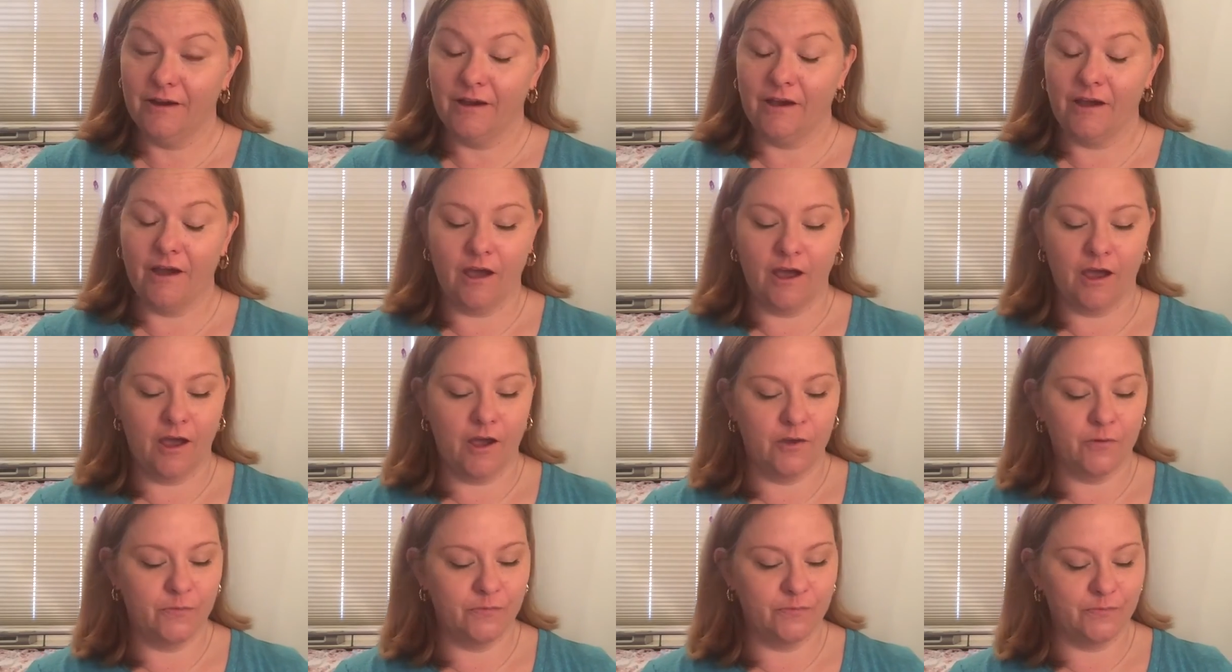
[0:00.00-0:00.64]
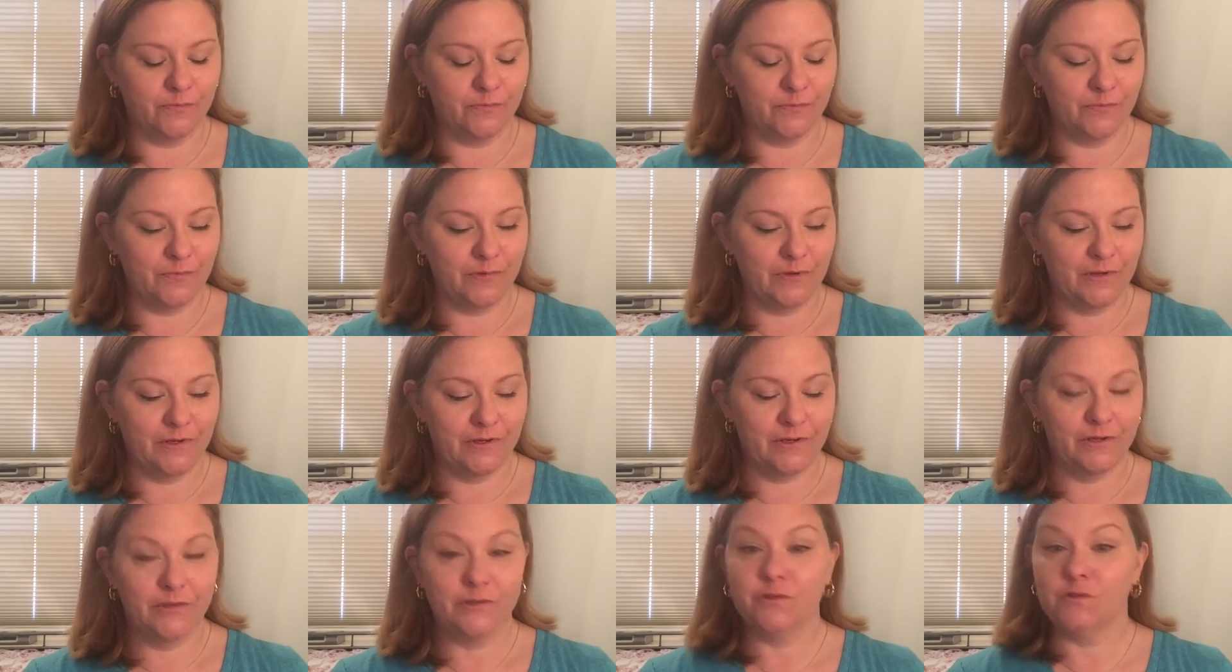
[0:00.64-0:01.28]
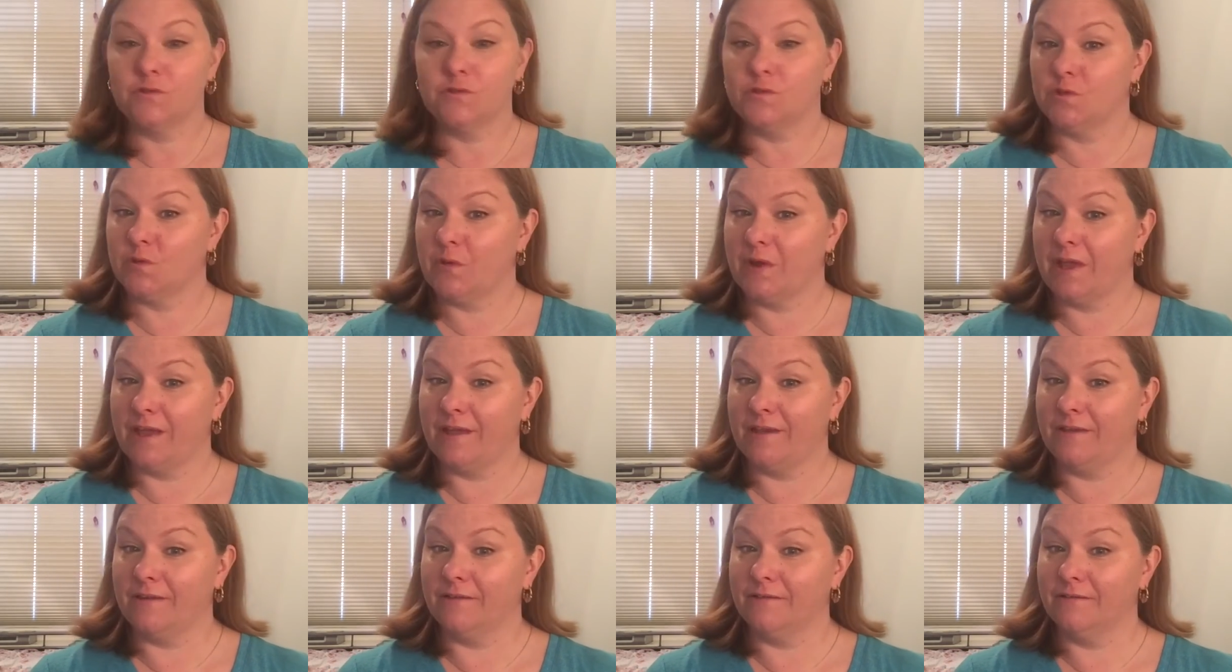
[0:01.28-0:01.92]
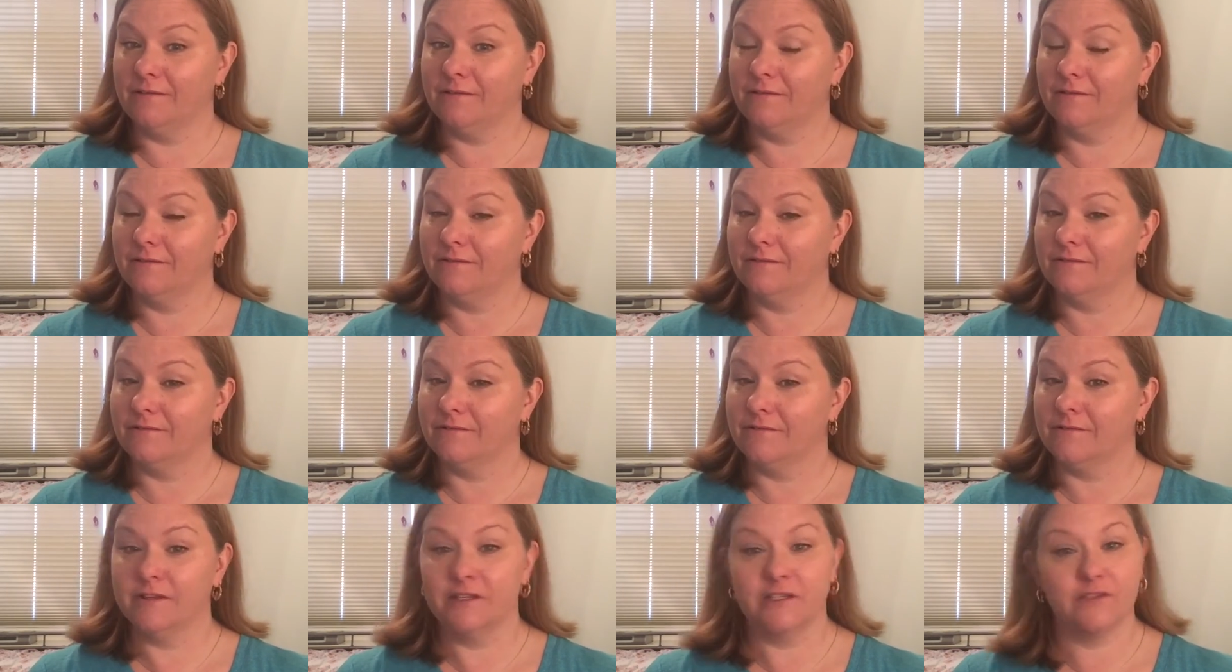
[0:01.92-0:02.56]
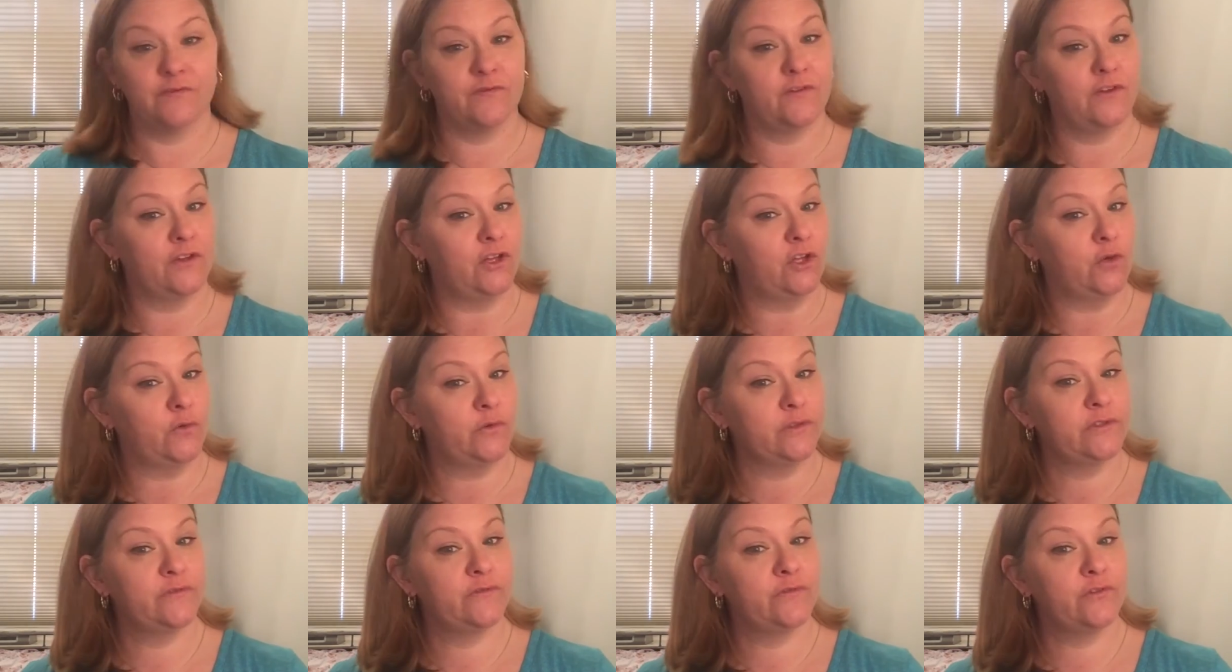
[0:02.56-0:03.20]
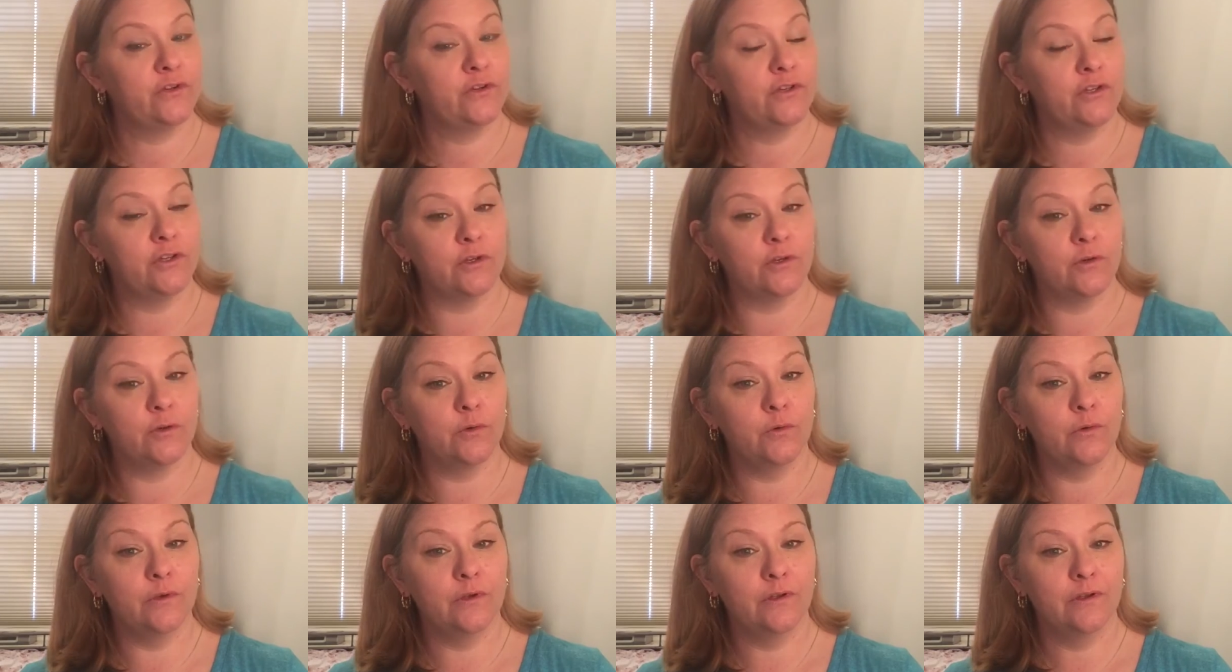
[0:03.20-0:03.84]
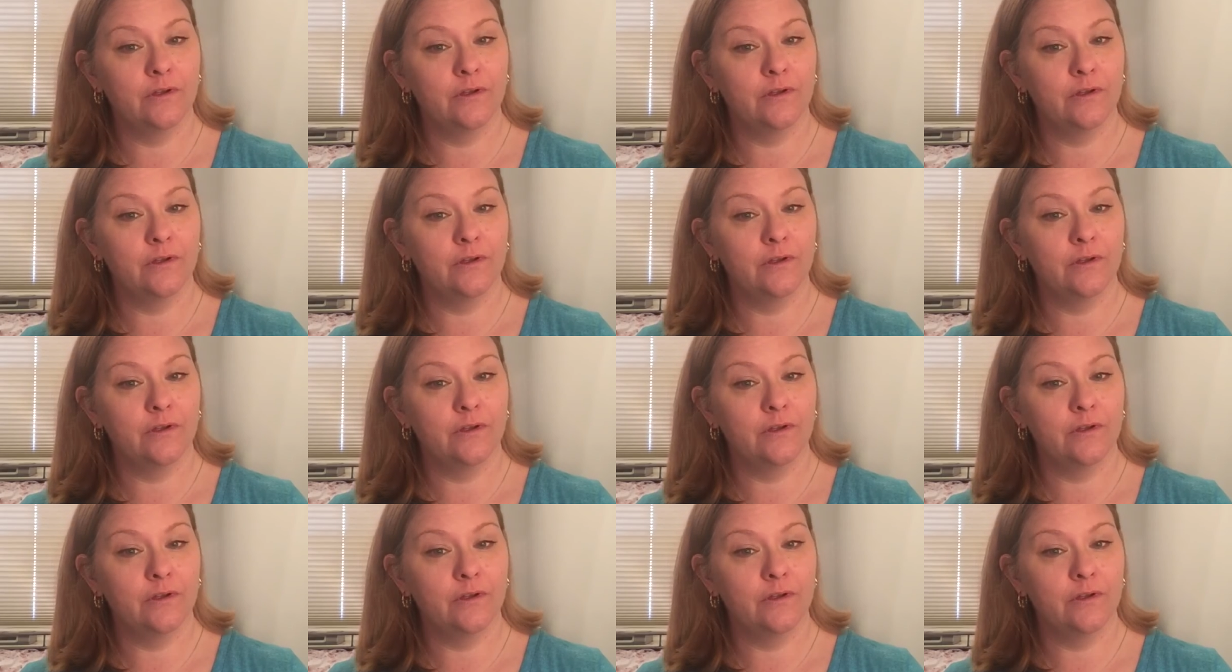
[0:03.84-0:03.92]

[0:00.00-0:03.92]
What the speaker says: Zuhain, this video is for you.